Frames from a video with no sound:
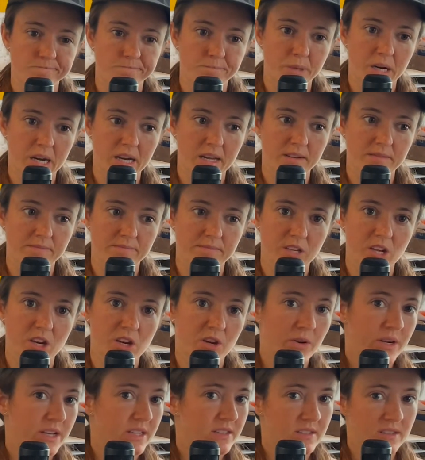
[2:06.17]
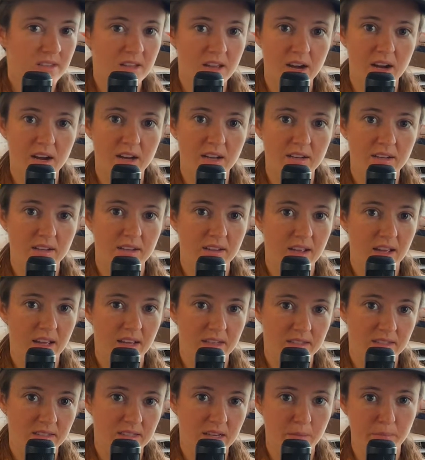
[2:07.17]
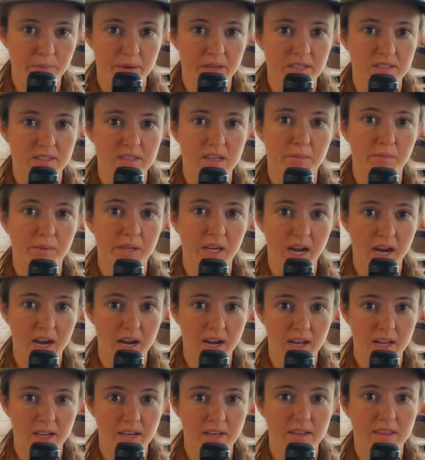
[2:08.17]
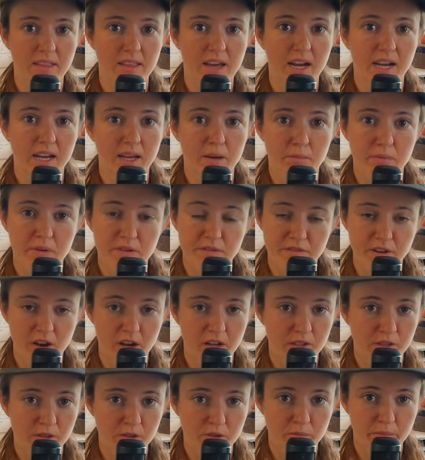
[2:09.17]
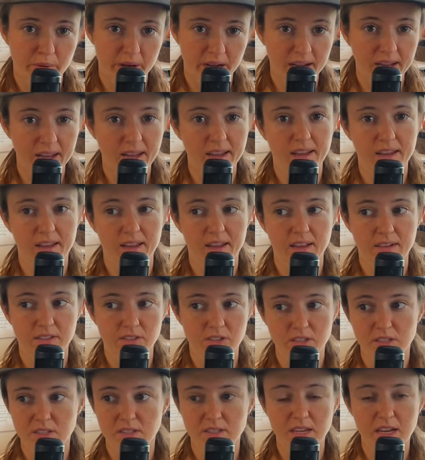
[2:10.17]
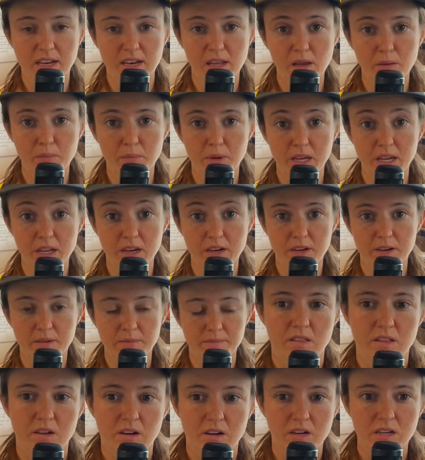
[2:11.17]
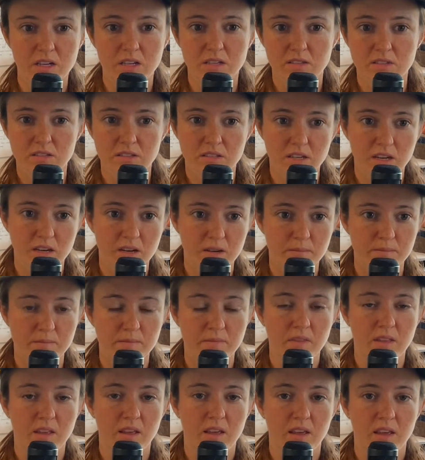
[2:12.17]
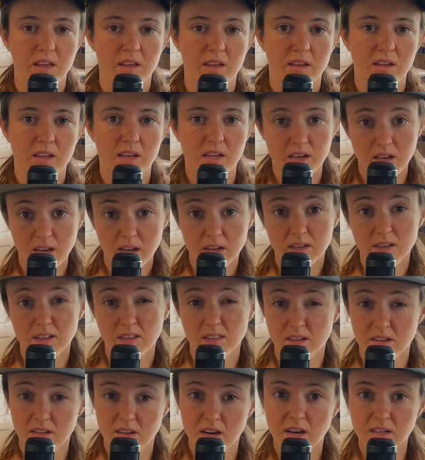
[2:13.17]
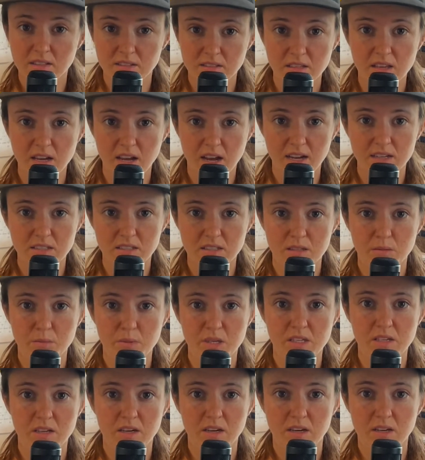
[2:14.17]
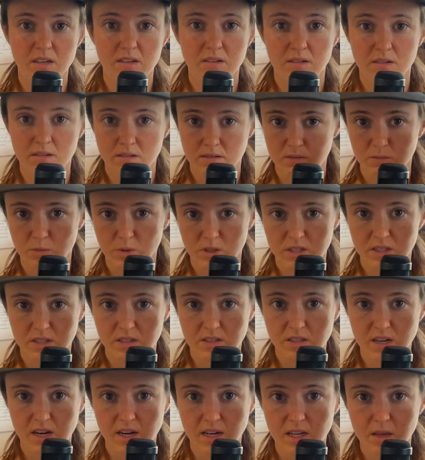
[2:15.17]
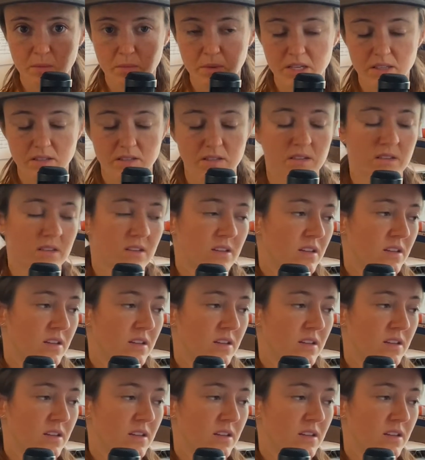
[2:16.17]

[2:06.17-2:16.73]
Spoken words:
But, it's not a step-by-step guide that can be followed by just any beginner. There is some connecting the dots that has to be done with this document.